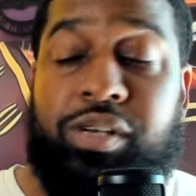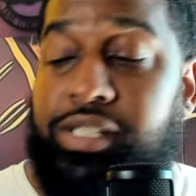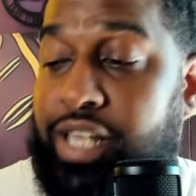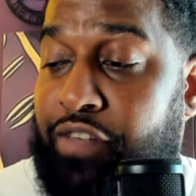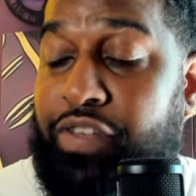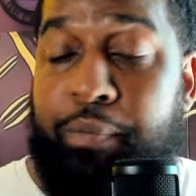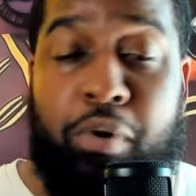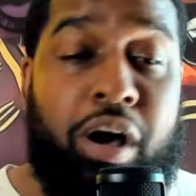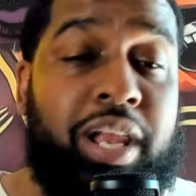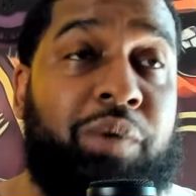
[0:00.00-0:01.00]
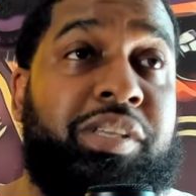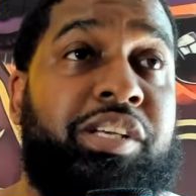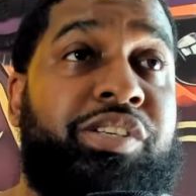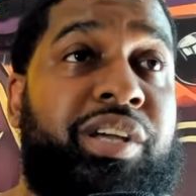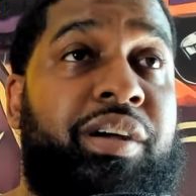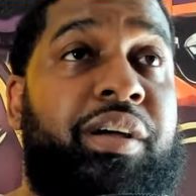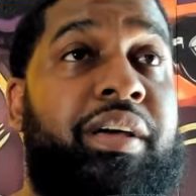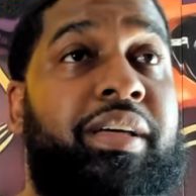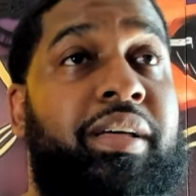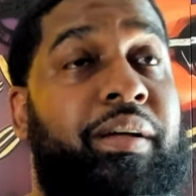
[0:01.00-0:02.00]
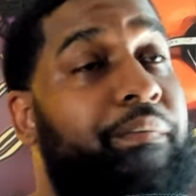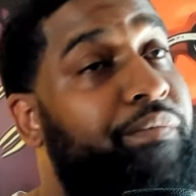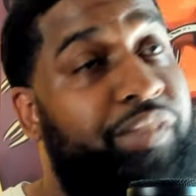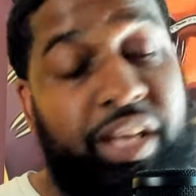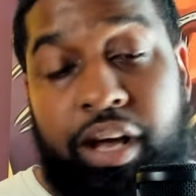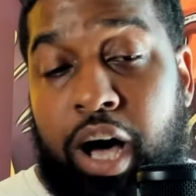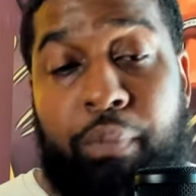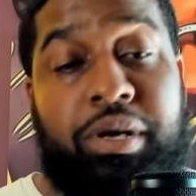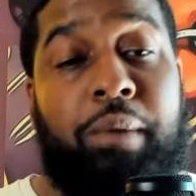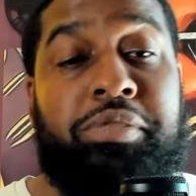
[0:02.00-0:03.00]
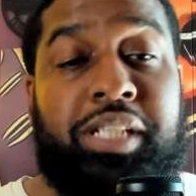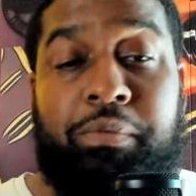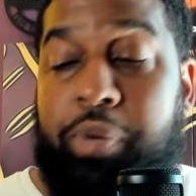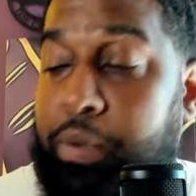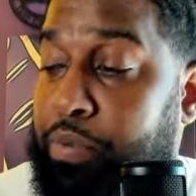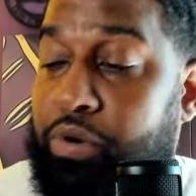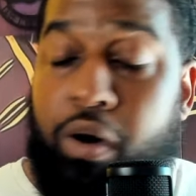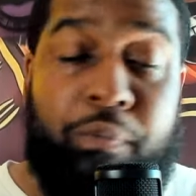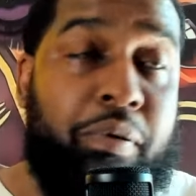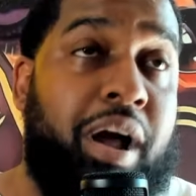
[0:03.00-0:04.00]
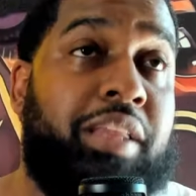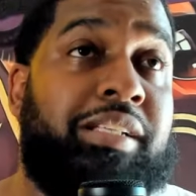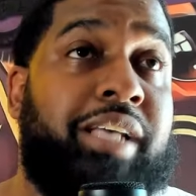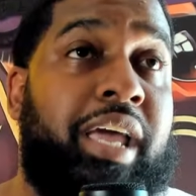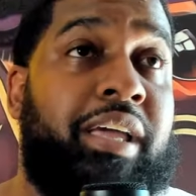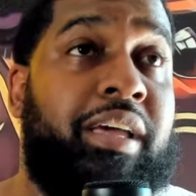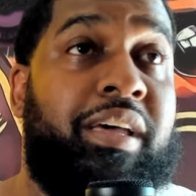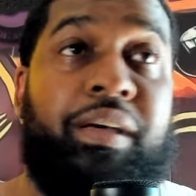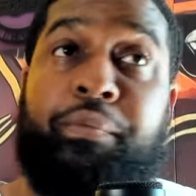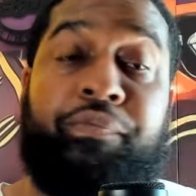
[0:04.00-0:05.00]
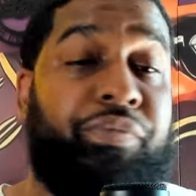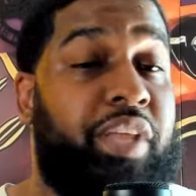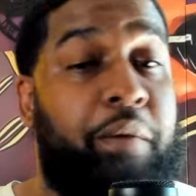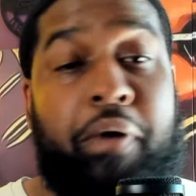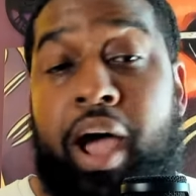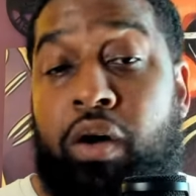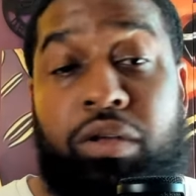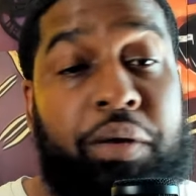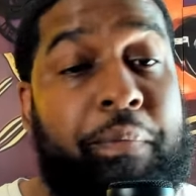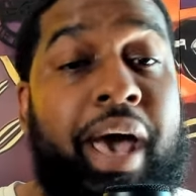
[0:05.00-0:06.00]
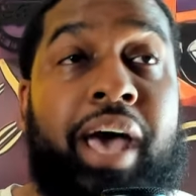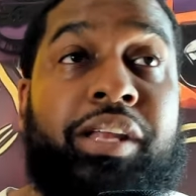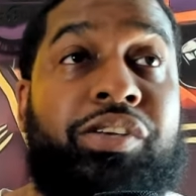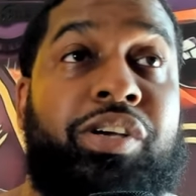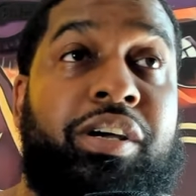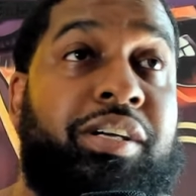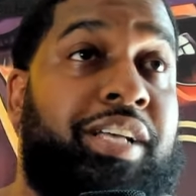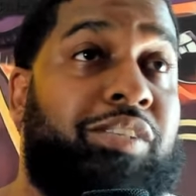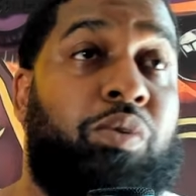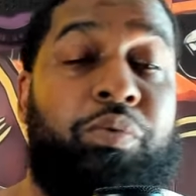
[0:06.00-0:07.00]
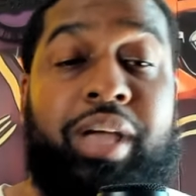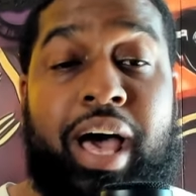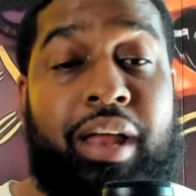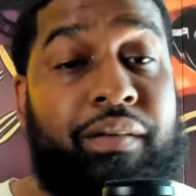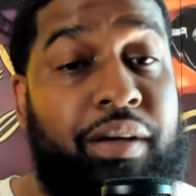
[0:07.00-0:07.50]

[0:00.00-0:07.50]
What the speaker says: Because if he ball out this year, then the upcoming season, people are going to probably say he probably going to look bad this year, because that's what we got